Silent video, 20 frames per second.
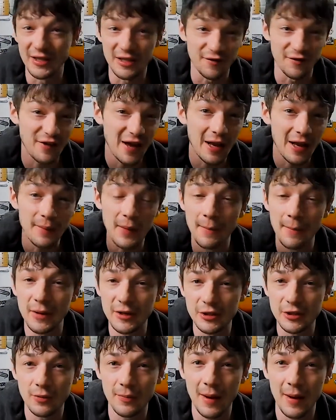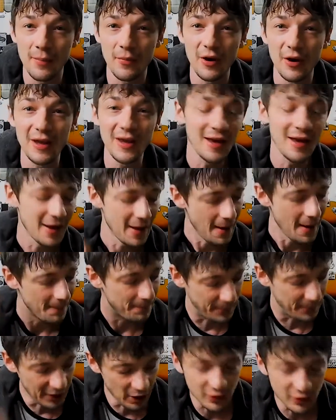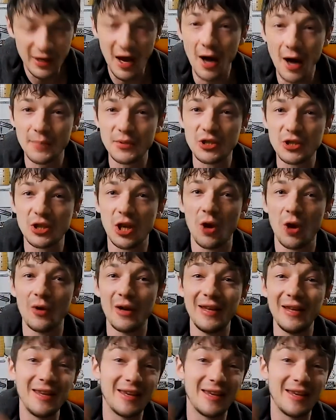Develop the muscle memory, build it up slowly,